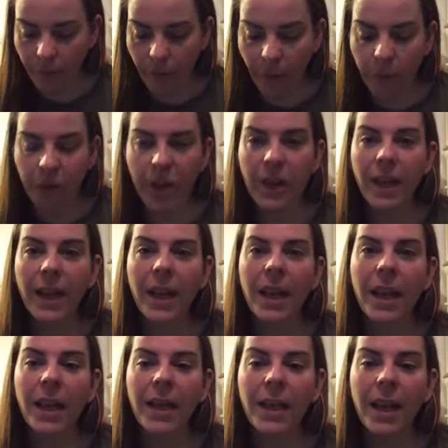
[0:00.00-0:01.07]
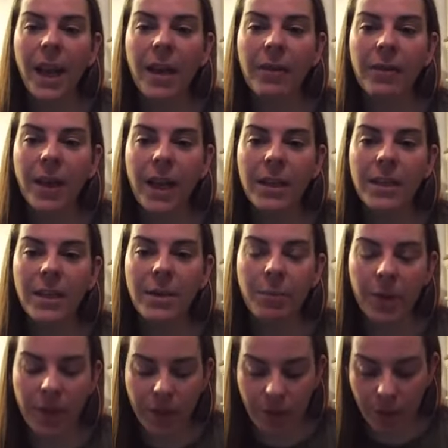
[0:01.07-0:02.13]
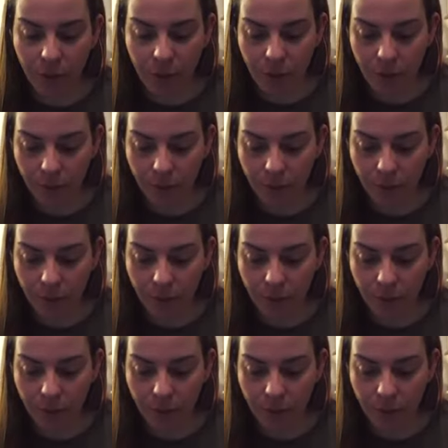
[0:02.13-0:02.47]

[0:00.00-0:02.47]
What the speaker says: So breathing in and out that deep indigo.